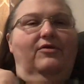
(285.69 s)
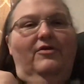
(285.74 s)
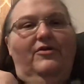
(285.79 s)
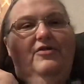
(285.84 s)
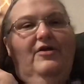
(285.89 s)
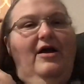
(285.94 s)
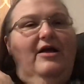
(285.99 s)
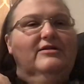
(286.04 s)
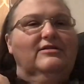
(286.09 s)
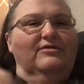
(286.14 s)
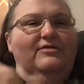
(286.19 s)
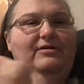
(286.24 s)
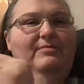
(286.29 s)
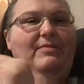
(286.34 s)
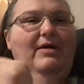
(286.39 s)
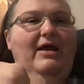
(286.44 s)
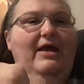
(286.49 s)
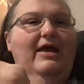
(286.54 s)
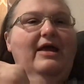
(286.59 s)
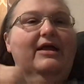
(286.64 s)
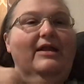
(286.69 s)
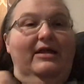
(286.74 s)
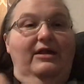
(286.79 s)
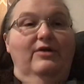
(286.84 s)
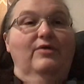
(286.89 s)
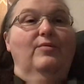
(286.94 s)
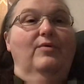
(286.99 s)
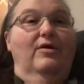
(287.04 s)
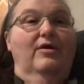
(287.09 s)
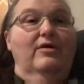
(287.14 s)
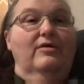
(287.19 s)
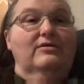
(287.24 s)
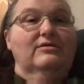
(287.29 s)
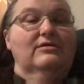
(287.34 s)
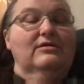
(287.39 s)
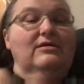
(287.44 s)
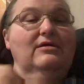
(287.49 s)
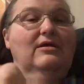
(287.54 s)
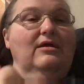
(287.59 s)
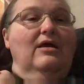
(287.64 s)
thoughts in my head into
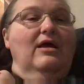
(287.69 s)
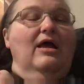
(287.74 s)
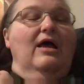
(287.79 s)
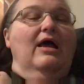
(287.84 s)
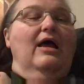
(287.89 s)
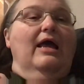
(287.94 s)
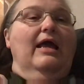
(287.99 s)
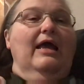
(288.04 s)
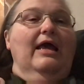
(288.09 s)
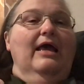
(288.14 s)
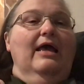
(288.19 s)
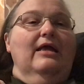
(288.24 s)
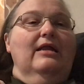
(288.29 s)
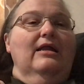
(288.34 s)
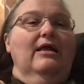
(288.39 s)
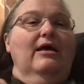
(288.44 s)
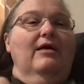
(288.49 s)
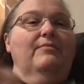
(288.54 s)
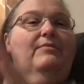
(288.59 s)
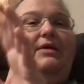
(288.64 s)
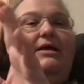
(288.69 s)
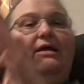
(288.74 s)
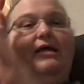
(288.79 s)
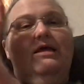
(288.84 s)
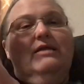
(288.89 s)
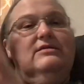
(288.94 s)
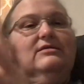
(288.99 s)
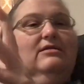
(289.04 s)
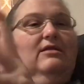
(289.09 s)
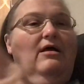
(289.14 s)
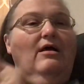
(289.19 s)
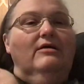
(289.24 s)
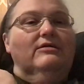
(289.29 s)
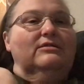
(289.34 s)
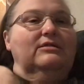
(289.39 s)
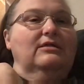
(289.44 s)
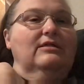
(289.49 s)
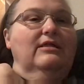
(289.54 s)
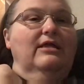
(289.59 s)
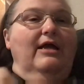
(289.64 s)
words, and it gets
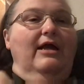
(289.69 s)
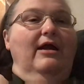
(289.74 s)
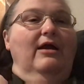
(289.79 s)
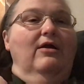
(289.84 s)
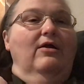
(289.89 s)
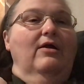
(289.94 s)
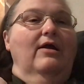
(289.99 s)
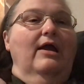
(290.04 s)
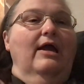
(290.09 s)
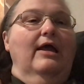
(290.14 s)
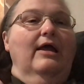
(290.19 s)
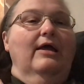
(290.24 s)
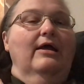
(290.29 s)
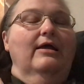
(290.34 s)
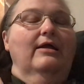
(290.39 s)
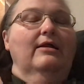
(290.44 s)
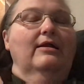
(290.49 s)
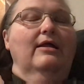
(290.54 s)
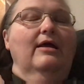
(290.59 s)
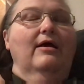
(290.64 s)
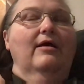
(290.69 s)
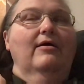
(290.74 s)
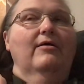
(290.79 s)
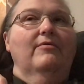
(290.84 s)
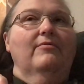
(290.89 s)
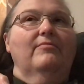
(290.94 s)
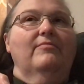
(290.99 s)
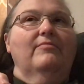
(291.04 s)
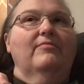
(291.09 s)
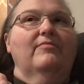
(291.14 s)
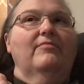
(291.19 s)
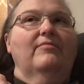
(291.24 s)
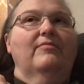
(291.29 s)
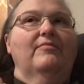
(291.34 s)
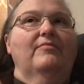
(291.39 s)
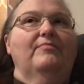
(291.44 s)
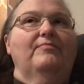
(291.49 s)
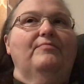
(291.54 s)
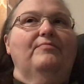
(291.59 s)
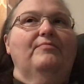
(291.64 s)
lost in there, and
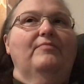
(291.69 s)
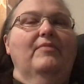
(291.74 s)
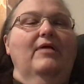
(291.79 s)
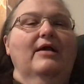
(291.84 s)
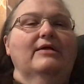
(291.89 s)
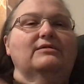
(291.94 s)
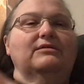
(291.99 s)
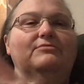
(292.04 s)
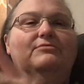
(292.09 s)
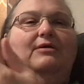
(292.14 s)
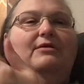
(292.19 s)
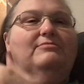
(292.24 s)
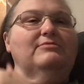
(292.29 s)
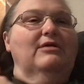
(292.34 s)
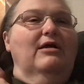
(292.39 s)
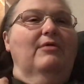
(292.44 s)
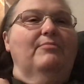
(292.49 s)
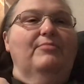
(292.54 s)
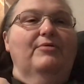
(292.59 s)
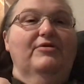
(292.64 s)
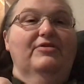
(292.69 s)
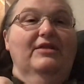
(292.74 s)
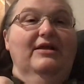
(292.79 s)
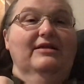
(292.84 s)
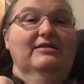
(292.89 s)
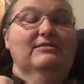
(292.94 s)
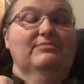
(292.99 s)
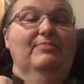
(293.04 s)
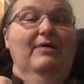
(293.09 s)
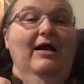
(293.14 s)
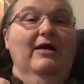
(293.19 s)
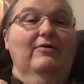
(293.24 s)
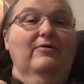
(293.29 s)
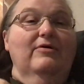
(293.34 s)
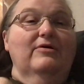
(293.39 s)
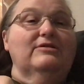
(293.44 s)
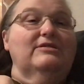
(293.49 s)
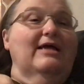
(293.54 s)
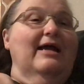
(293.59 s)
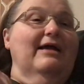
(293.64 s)
sometimes I'll put things
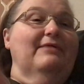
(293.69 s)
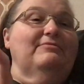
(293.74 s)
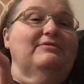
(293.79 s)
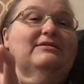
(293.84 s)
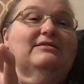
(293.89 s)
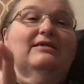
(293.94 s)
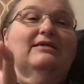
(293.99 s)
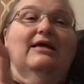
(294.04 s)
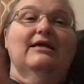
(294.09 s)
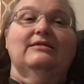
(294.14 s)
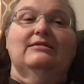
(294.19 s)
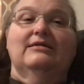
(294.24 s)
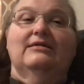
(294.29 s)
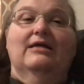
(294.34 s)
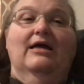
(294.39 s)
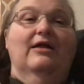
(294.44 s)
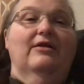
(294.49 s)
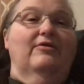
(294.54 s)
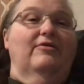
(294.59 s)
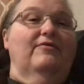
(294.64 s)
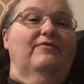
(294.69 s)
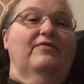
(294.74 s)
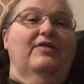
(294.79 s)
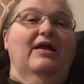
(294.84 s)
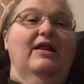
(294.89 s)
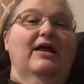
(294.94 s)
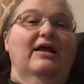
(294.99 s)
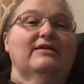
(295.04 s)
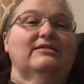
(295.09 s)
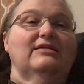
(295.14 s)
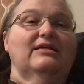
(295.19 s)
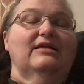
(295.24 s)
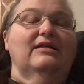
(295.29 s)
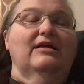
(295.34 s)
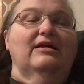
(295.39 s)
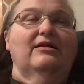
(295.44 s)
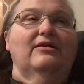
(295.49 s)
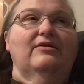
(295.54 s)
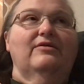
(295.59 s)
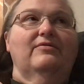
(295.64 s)
backwards. I am dyslexic. I don't know if that has
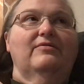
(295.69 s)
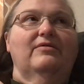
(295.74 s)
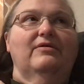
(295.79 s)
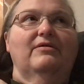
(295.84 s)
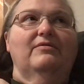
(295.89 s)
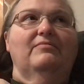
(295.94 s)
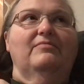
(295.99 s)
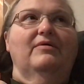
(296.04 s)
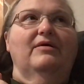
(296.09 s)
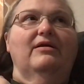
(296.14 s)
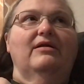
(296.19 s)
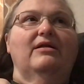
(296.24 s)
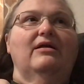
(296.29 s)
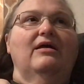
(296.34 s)
anything to do with it, but